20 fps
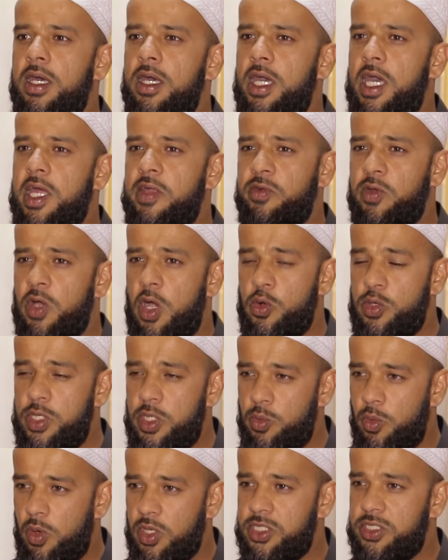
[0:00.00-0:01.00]
And if you only
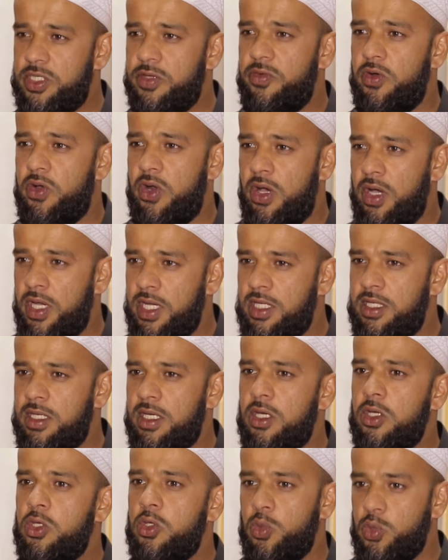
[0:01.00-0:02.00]
wash the faraid,
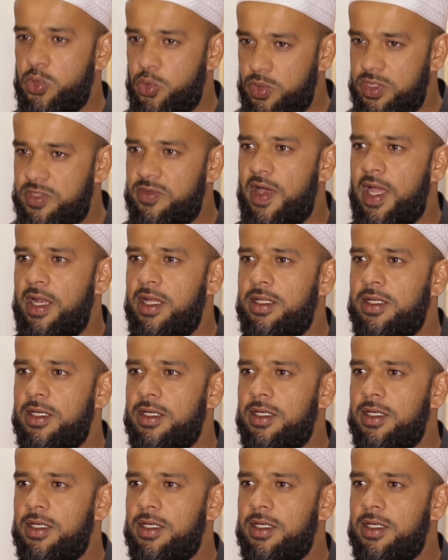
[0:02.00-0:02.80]
your wudu is valid.